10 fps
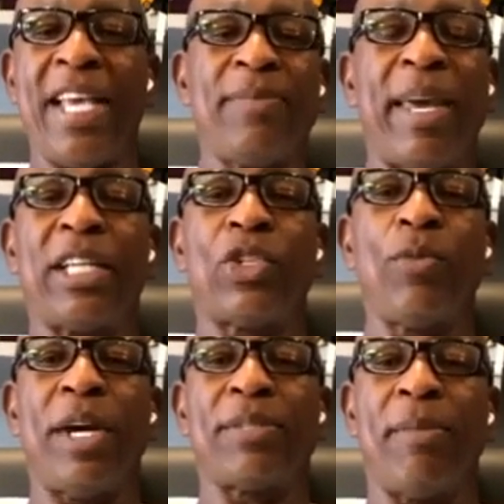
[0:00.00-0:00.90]
he's making
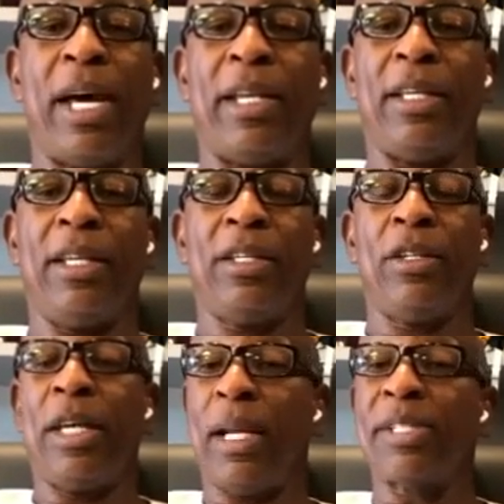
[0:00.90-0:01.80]
too much money.
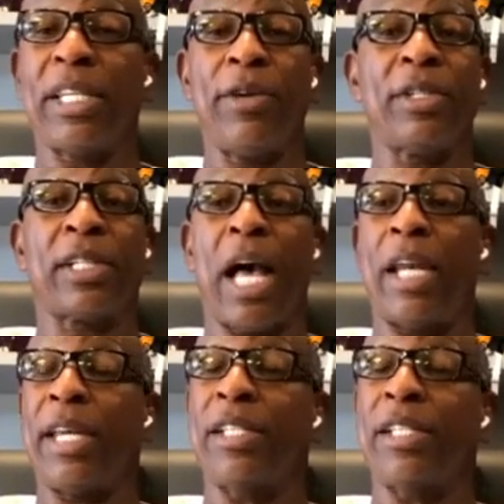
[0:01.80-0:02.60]
You know, and I'm serious, Colin.